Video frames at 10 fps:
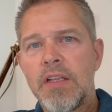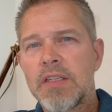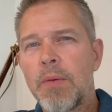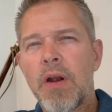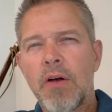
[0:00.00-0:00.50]

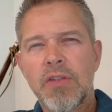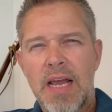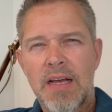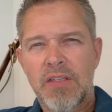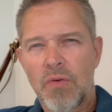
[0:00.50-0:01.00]
Someone else
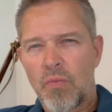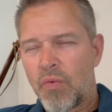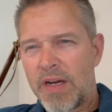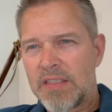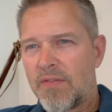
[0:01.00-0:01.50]
has the
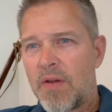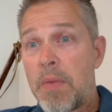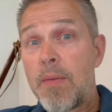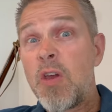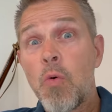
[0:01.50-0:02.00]
reins of it.
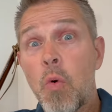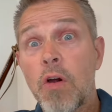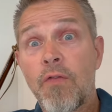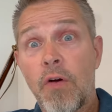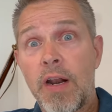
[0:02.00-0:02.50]
Maybe you
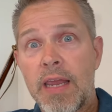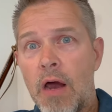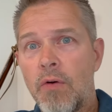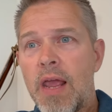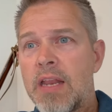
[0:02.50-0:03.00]
work for an
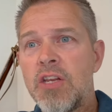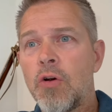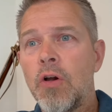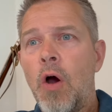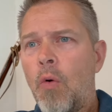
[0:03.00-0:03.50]
accountant and
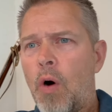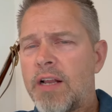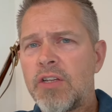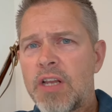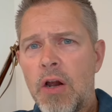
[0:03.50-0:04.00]
you're, well, I
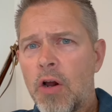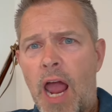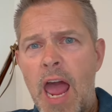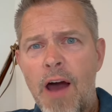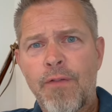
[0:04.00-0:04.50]
just, Eric, I
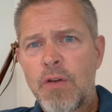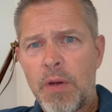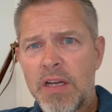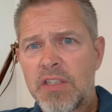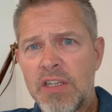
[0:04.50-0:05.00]
have to,
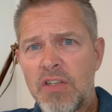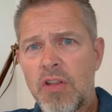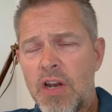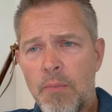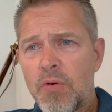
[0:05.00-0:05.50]
because these are
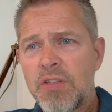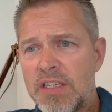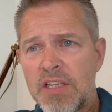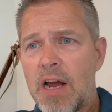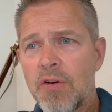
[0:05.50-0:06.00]
the numbers,
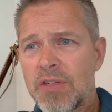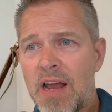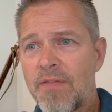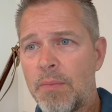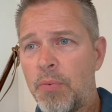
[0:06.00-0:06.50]
these are the hours I
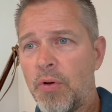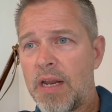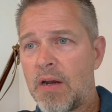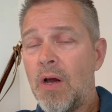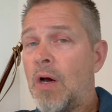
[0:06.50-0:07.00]
have to put
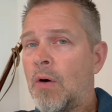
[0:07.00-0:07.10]
in.